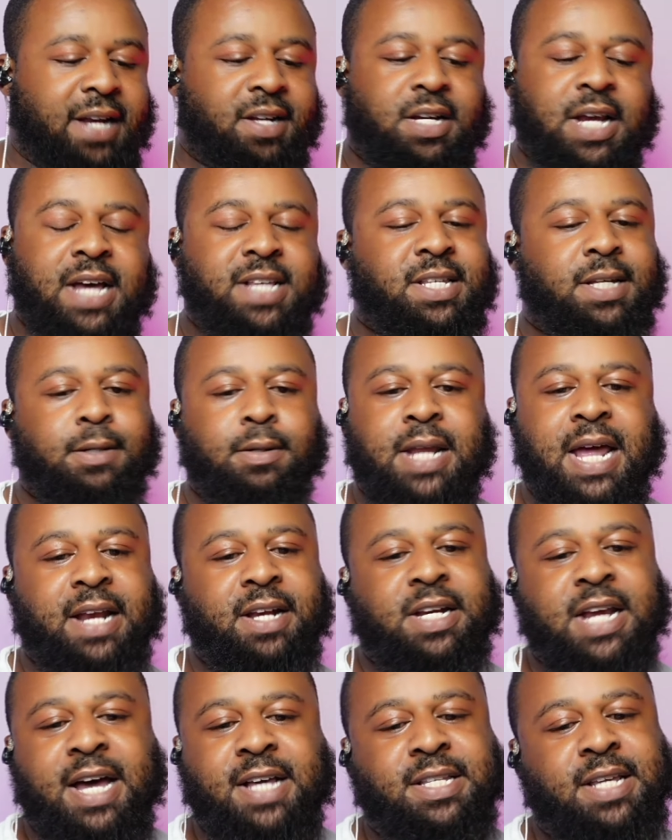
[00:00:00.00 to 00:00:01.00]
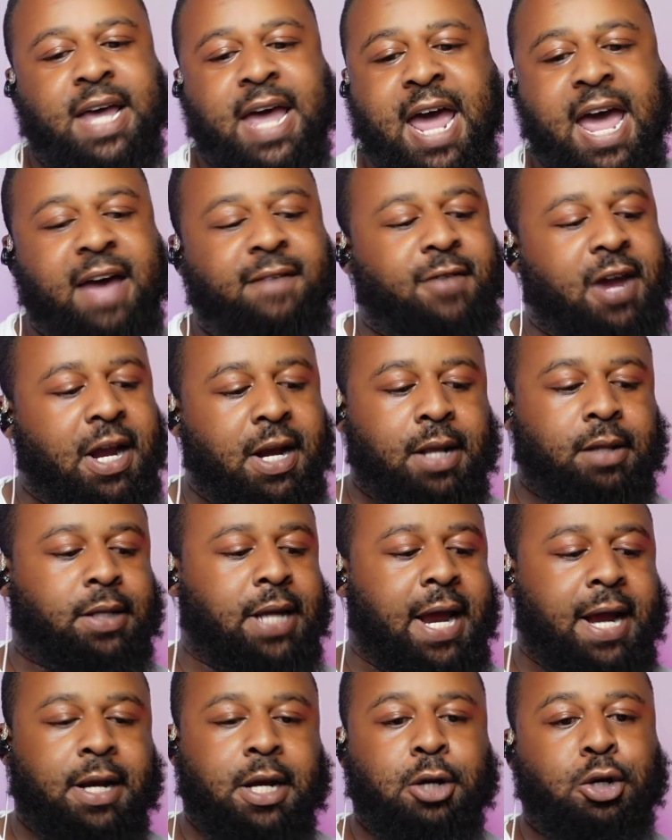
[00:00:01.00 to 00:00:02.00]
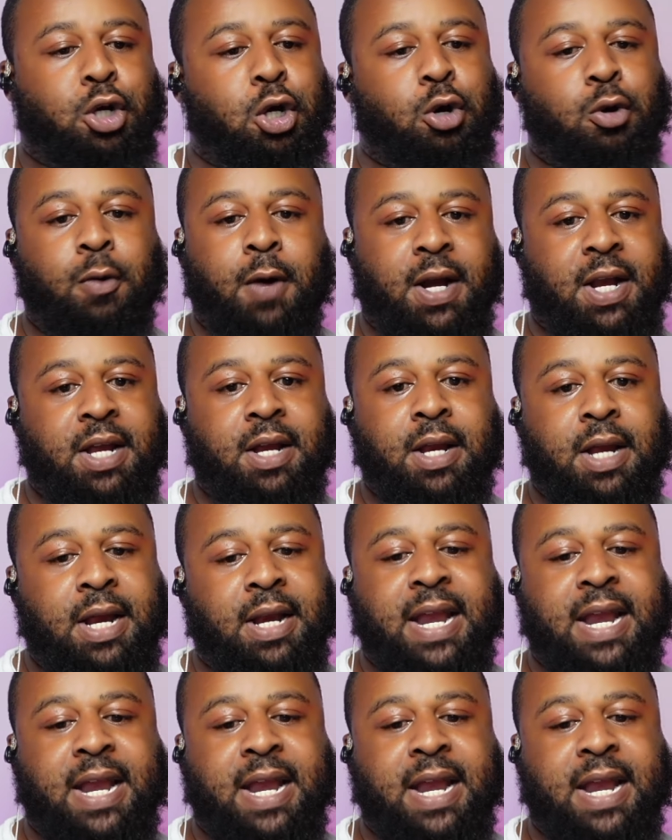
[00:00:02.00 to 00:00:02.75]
That debunked your whole little theory. To do with it.